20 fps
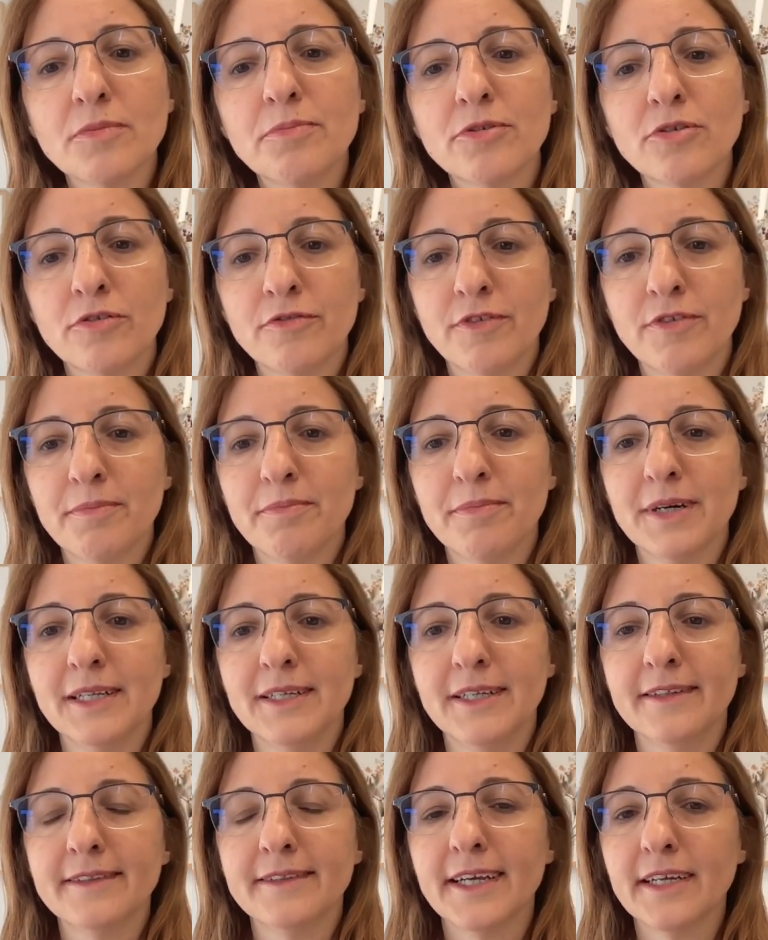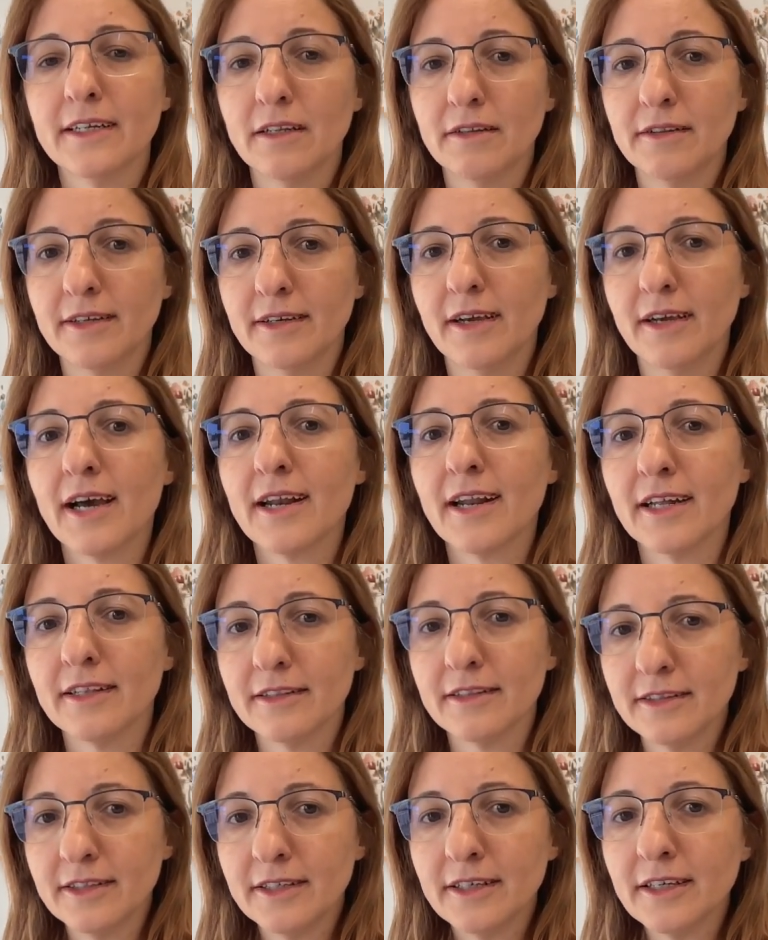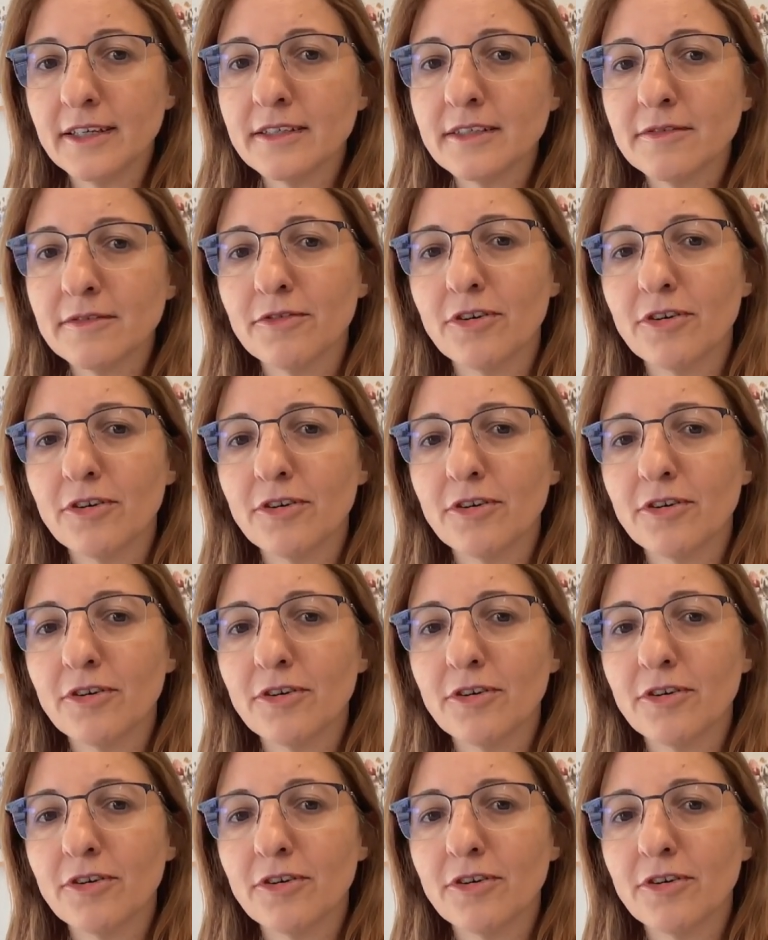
provable integrity guarantees